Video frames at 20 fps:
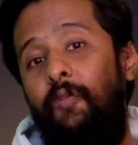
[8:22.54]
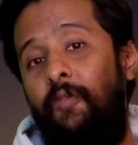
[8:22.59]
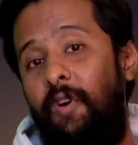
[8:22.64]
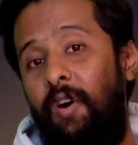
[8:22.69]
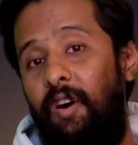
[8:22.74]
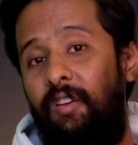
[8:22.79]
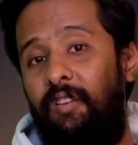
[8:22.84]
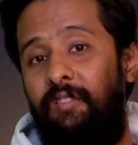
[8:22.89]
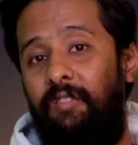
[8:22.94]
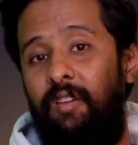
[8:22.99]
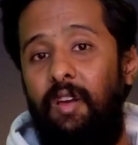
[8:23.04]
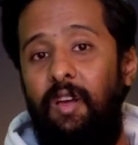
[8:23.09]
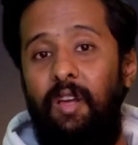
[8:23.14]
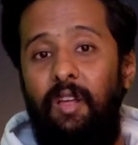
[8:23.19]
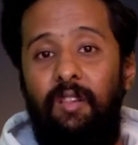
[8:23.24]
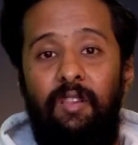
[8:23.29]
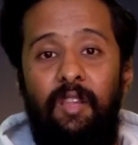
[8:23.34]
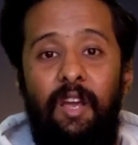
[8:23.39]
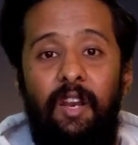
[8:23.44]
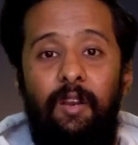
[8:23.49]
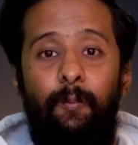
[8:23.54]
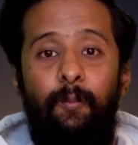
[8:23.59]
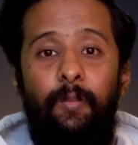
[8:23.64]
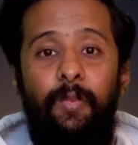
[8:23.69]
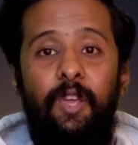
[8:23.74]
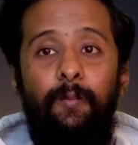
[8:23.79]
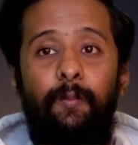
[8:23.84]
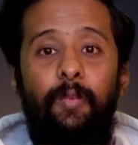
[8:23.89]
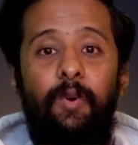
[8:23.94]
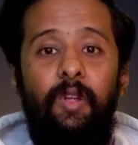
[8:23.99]
was that
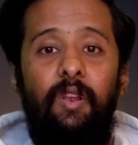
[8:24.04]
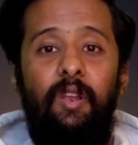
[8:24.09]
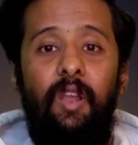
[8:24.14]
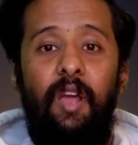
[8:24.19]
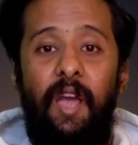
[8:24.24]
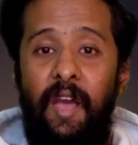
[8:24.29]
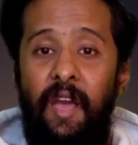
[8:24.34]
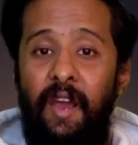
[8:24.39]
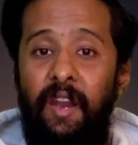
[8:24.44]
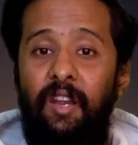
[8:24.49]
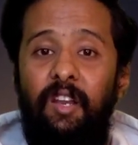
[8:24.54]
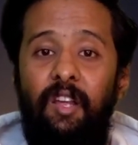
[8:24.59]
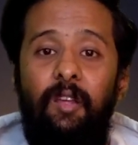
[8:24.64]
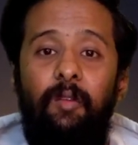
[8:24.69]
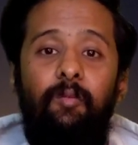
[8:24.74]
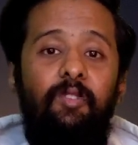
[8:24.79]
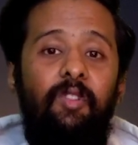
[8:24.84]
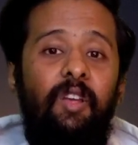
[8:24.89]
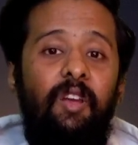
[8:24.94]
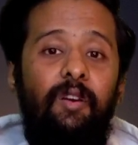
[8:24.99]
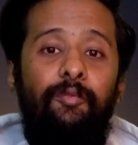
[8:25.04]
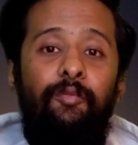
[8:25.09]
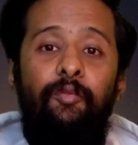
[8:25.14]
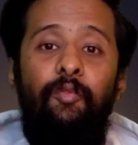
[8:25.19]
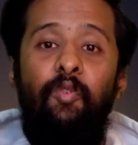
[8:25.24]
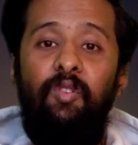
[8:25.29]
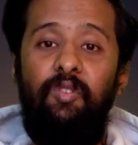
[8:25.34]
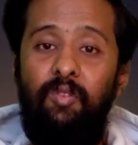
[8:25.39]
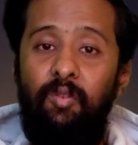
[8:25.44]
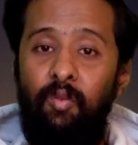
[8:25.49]
people at times they are
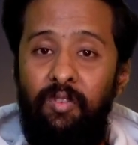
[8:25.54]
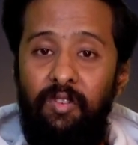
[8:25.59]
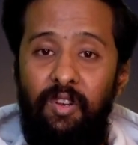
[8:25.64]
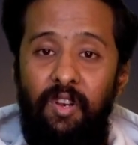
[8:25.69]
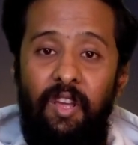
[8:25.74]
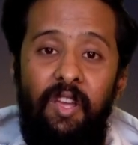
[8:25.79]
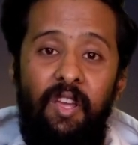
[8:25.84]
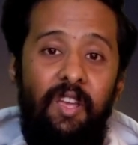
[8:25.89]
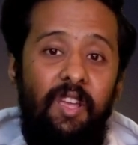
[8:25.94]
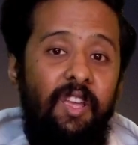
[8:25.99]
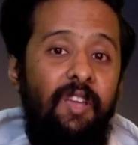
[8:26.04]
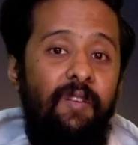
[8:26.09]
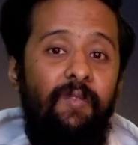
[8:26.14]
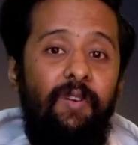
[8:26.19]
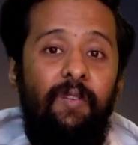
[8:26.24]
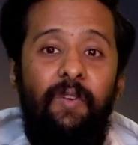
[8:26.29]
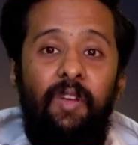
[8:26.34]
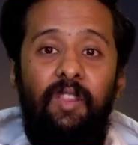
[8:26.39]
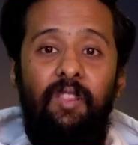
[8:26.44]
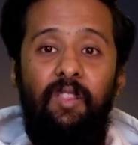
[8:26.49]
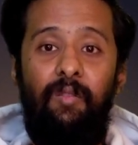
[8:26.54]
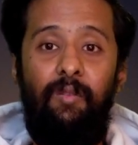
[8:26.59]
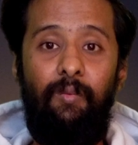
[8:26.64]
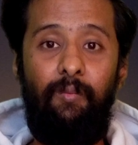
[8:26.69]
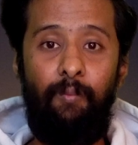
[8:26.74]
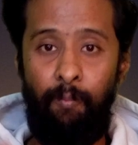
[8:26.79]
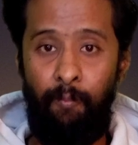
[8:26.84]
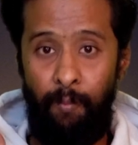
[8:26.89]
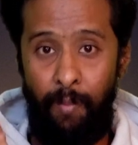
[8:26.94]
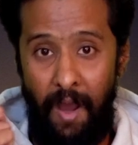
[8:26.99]
forced to stay even when
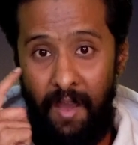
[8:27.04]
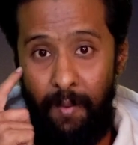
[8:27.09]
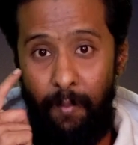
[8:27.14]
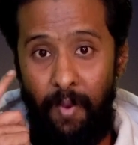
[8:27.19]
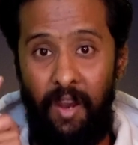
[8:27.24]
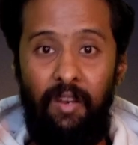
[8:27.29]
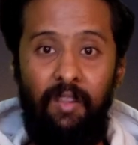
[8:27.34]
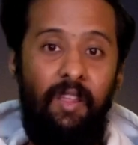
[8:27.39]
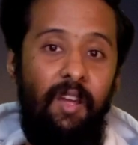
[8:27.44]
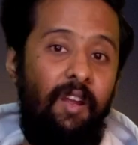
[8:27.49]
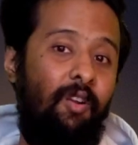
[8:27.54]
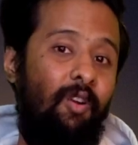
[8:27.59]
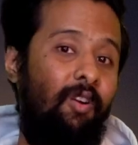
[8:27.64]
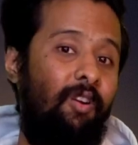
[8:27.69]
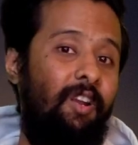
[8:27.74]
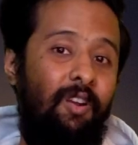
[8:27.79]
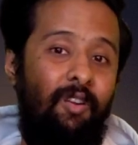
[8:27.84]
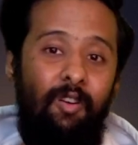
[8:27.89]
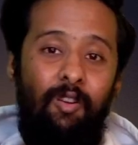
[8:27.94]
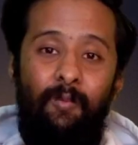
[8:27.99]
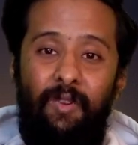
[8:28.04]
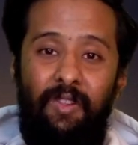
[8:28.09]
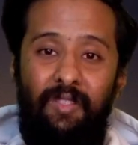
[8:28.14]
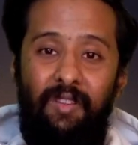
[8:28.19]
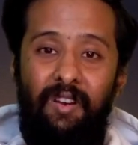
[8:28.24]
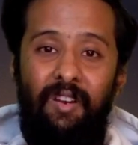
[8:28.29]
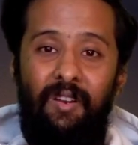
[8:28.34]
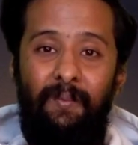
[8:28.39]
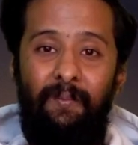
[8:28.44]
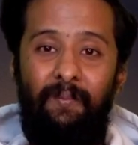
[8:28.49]
by mind they are not at all
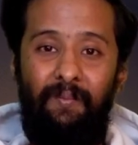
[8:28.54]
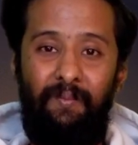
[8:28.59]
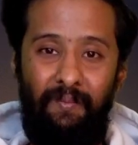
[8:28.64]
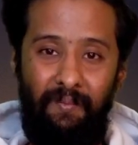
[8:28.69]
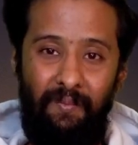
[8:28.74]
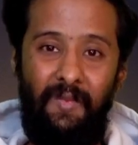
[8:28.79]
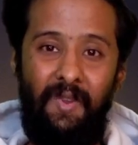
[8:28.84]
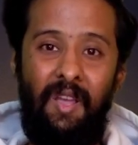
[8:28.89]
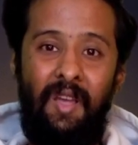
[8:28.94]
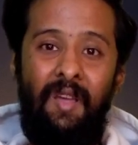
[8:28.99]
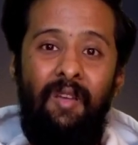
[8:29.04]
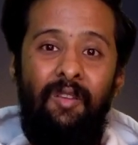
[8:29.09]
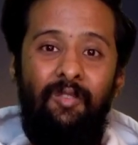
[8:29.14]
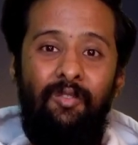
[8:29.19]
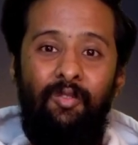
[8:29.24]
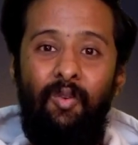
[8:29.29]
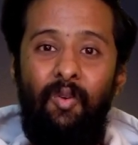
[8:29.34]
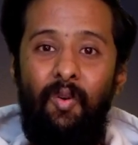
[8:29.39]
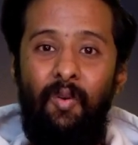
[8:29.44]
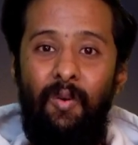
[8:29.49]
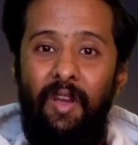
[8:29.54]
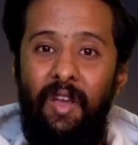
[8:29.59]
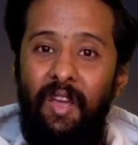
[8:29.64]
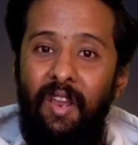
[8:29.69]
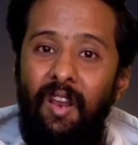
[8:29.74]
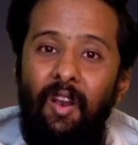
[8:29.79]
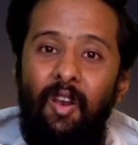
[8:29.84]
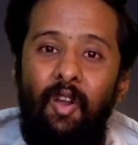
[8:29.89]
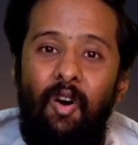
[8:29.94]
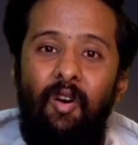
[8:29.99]
present so
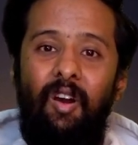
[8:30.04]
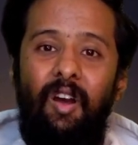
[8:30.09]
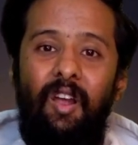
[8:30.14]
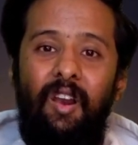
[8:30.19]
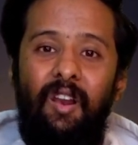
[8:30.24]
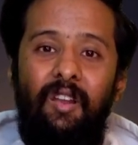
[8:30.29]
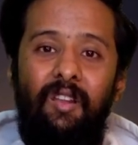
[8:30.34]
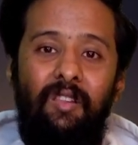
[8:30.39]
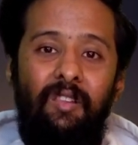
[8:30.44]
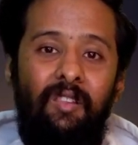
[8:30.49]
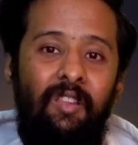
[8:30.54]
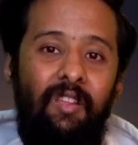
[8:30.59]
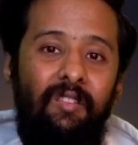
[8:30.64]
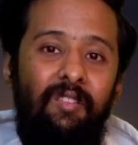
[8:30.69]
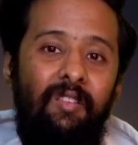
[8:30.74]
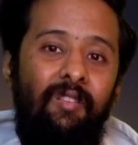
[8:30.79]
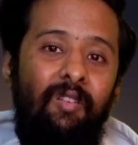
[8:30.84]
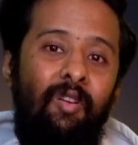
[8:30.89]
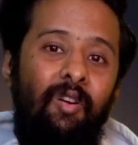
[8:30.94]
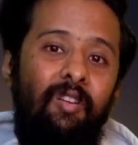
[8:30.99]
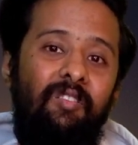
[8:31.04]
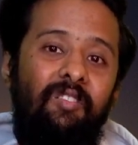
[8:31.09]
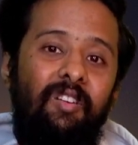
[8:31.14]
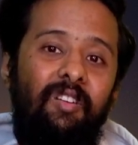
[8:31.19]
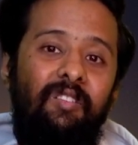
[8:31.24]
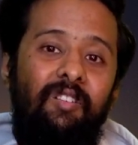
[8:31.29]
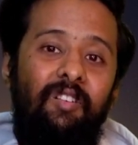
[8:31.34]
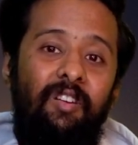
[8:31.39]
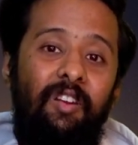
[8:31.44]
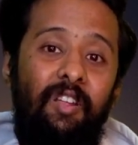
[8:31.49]
in a longer run this is not
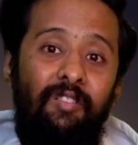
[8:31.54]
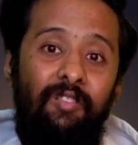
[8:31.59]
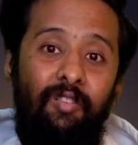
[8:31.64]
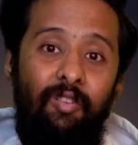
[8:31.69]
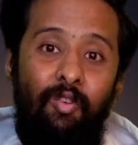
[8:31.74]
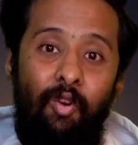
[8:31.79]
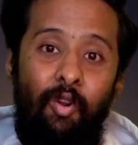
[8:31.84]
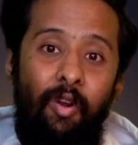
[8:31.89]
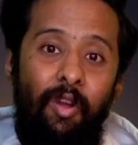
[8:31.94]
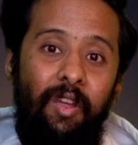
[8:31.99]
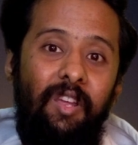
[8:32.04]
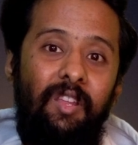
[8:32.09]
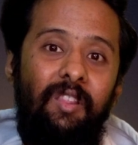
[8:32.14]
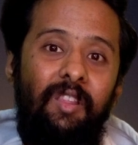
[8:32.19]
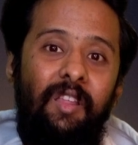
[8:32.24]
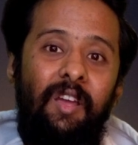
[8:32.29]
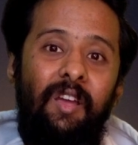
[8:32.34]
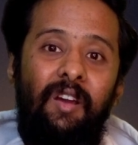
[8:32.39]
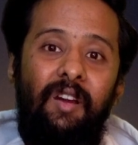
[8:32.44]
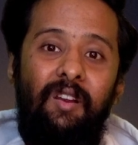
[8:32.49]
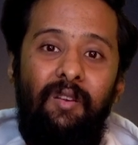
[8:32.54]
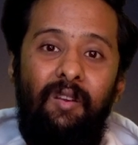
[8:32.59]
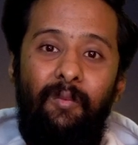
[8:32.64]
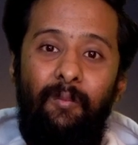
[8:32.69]
just destroying their